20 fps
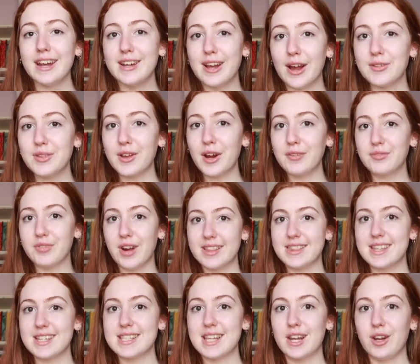And now that I've read
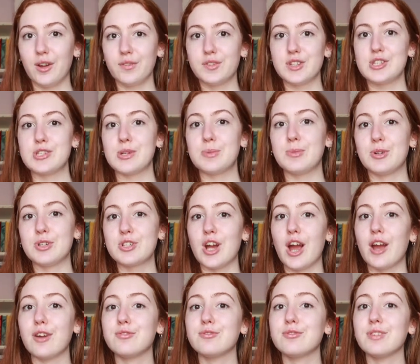this and loved it so much,
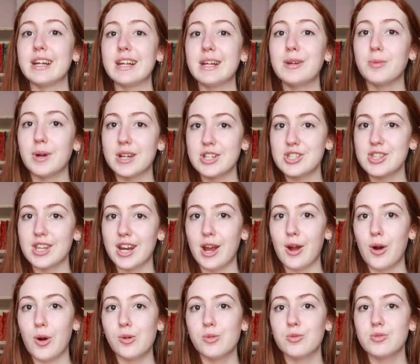I really wish that I
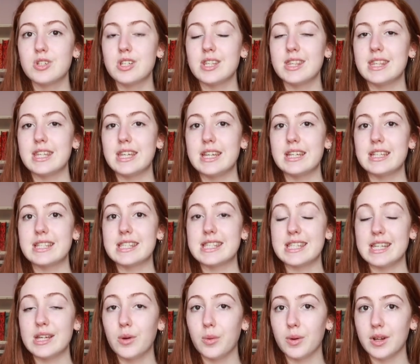owned the
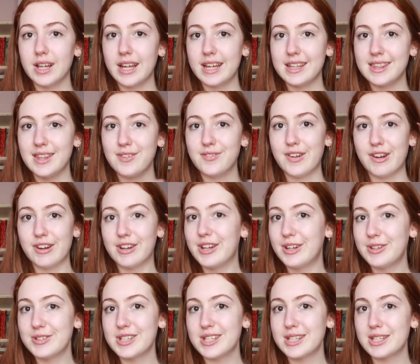sequel in the Fairy
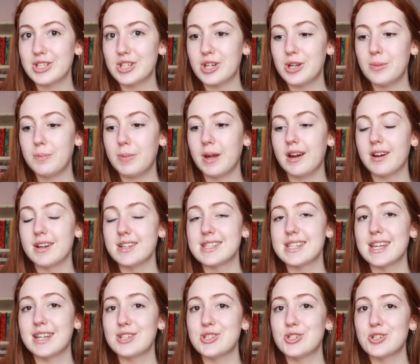Loot edition because
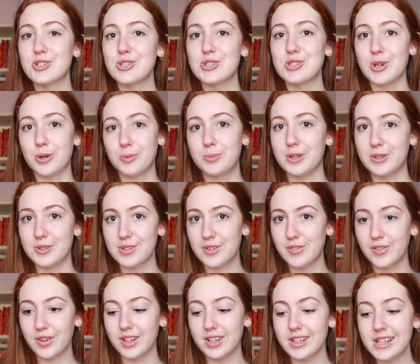it is just so
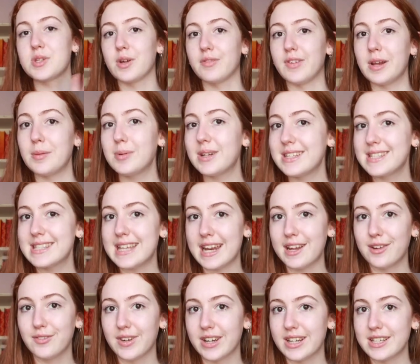beautiful. So if anybody's
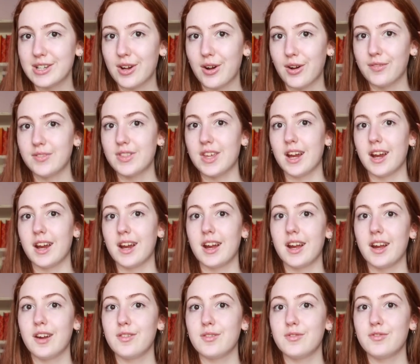getting rid of
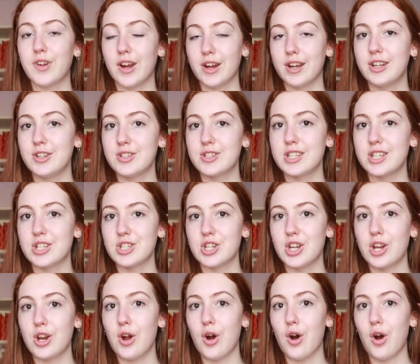their Fairy Loot
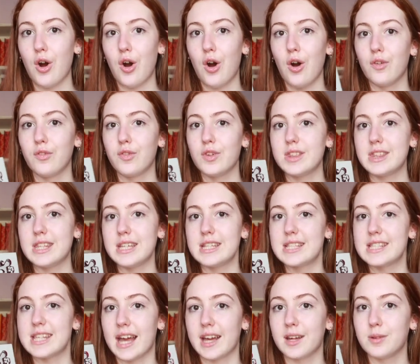edition of the
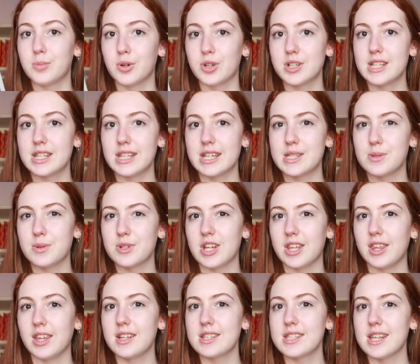second book to this, which I
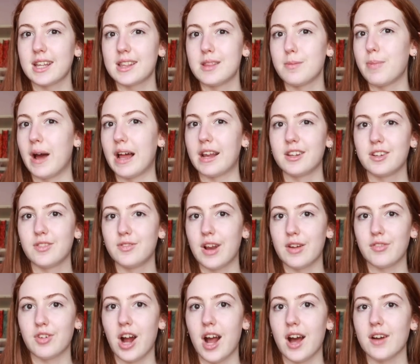think is like the Ballad of
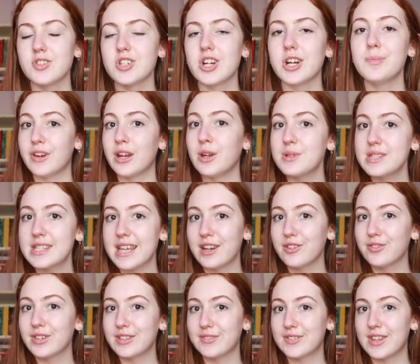Never After, if anyone's
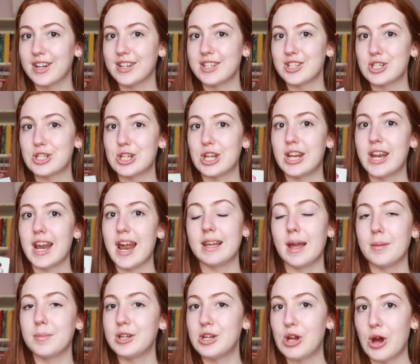getting rid of their edition,
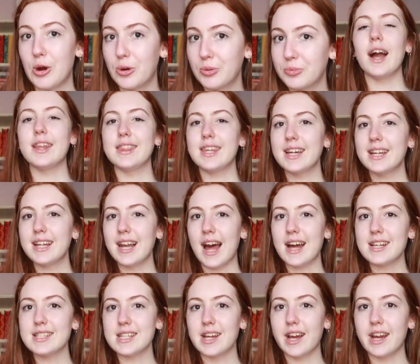let me know. I think
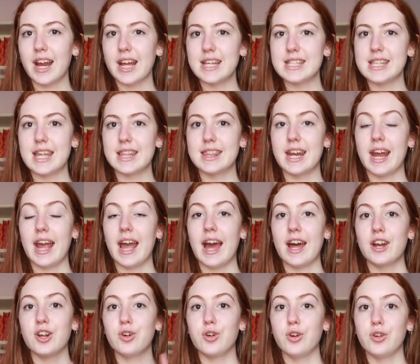last night I said that I
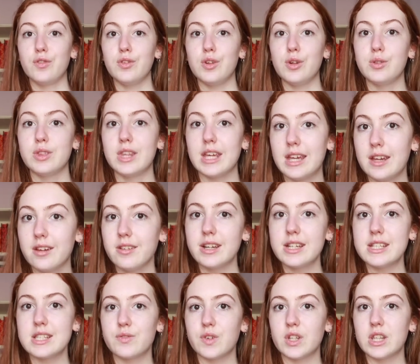had a good few
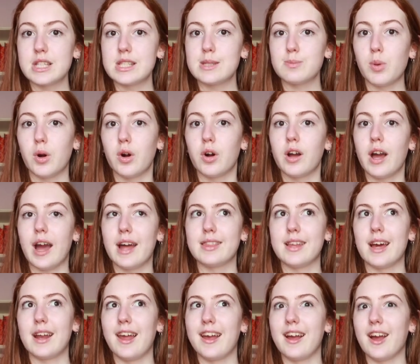theories for this book and
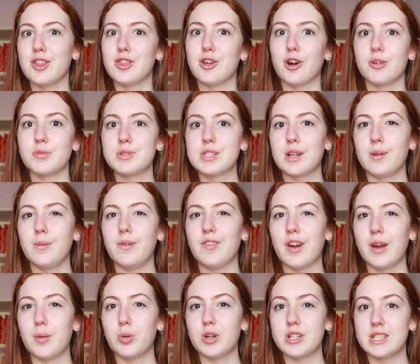that like I thought it was going to be
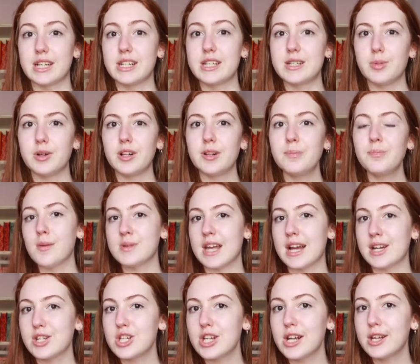very predictable. I was
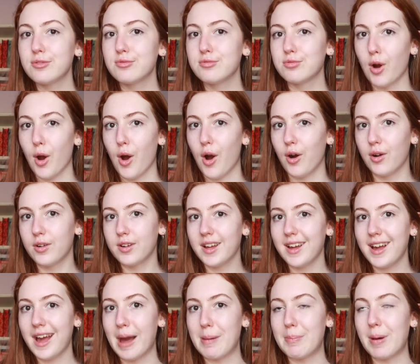actually
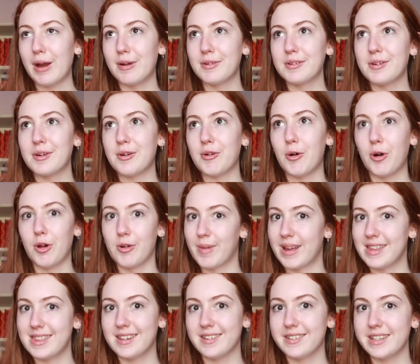wrong about all
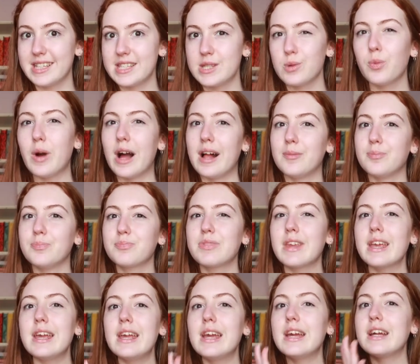my theories. Well,
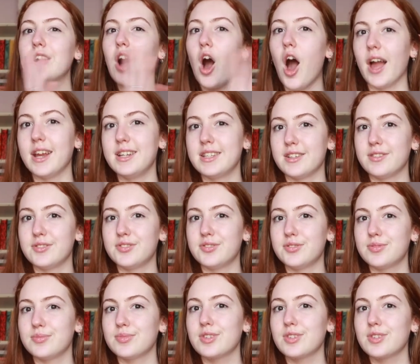kind of.